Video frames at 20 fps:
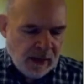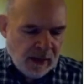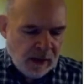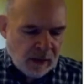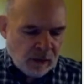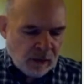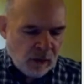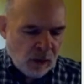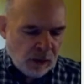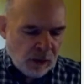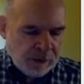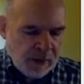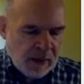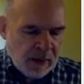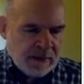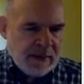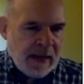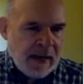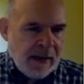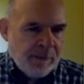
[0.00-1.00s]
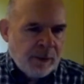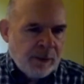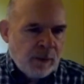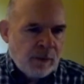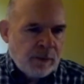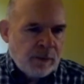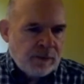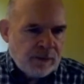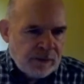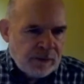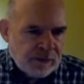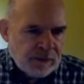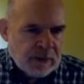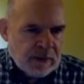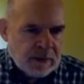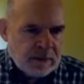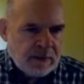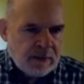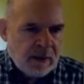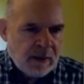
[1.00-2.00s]
are called tamper
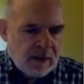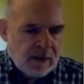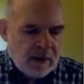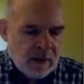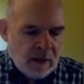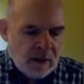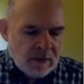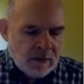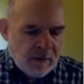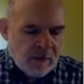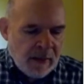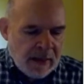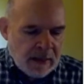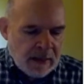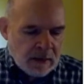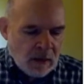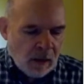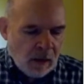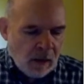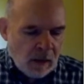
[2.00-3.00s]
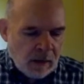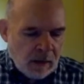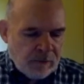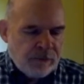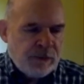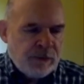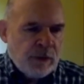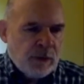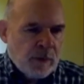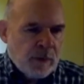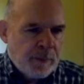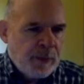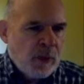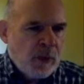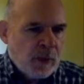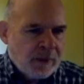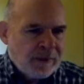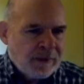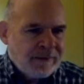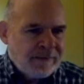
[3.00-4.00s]
resistant to make it hard for you to
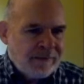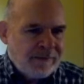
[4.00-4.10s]
put